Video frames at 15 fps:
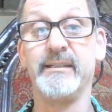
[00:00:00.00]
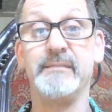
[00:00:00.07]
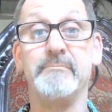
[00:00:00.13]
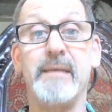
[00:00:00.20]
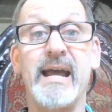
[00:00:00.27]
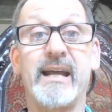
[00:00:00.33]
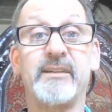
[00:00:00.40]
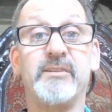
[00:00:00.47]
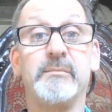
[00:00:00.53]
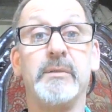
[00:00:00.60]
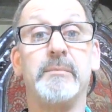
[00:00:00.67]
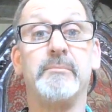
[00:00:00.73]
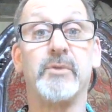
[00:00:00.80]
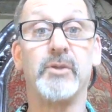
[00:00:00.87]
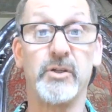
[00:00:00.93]
the
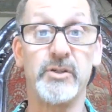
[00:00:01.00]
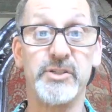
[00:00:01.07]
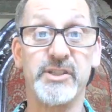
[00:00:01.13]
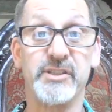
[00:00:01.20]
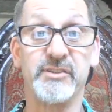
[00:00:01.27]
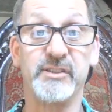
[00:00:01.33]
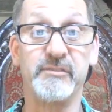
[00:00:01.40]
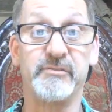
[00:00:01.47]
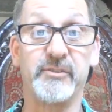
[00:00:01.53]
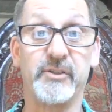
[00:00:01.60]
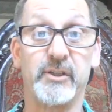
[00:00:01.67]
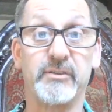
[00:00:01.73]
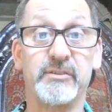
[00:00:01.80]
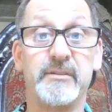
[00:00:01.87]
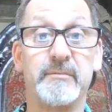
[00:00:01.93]
maximum urgency
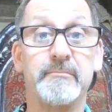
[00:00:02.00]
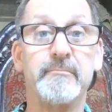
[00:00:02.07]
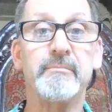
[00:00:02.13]
first.